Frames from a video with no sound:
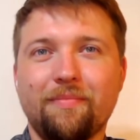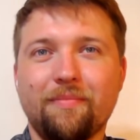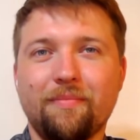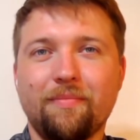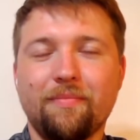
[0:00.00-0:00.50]

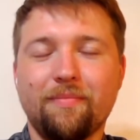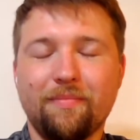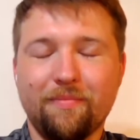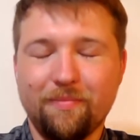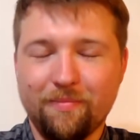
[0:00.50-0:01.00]

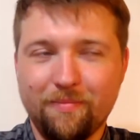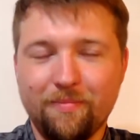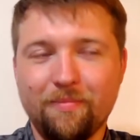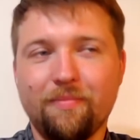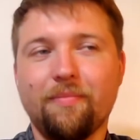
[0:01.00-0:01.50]

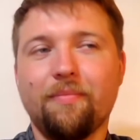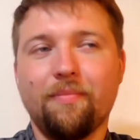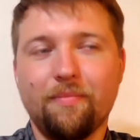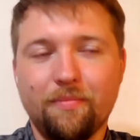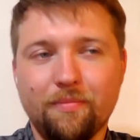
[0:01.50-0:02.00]

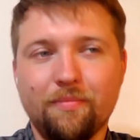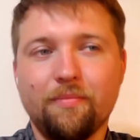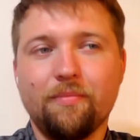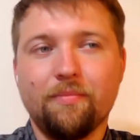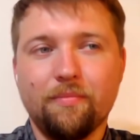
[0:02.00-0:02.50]

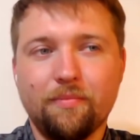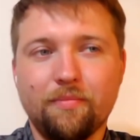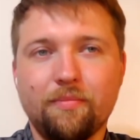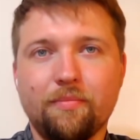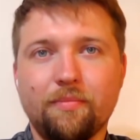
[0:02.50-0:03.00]

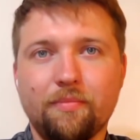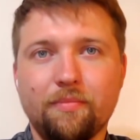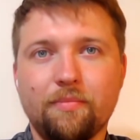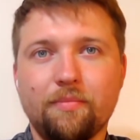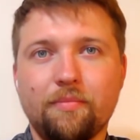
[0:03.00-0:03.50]

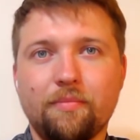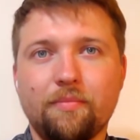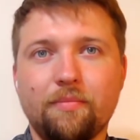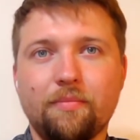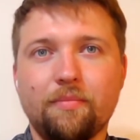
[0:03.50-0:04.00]

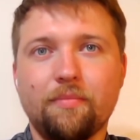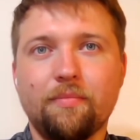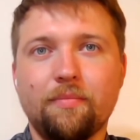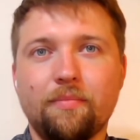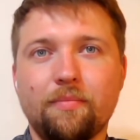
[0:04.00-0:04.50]

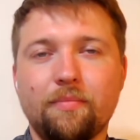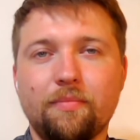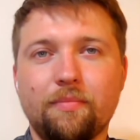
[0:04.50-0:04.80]
(not speaking)